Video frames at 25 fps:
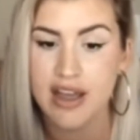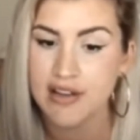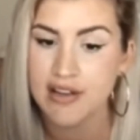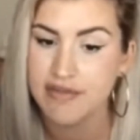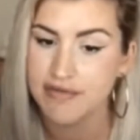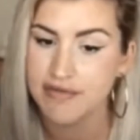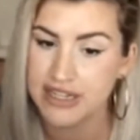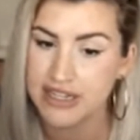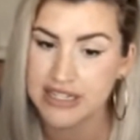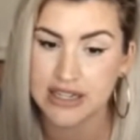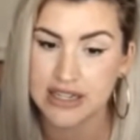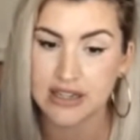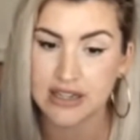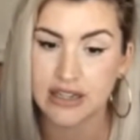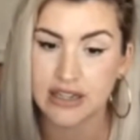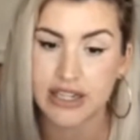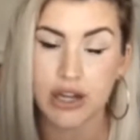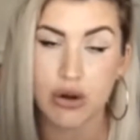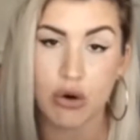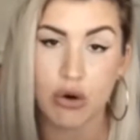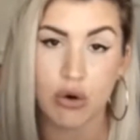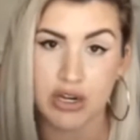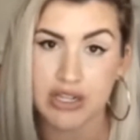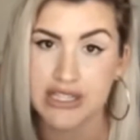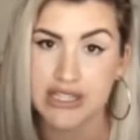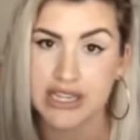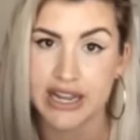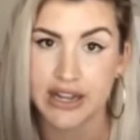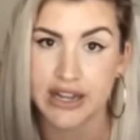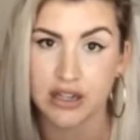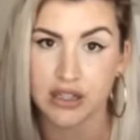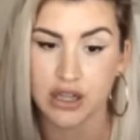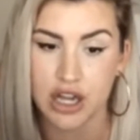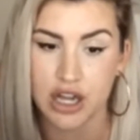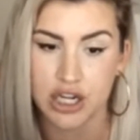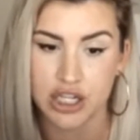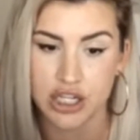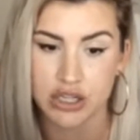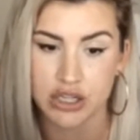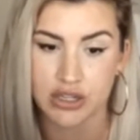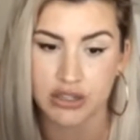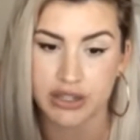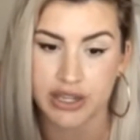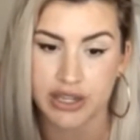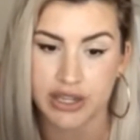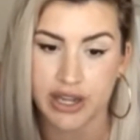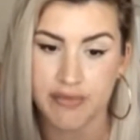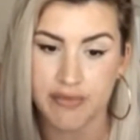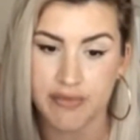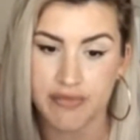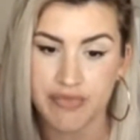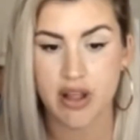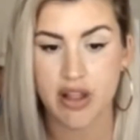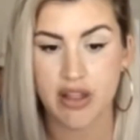physically, or psychologically.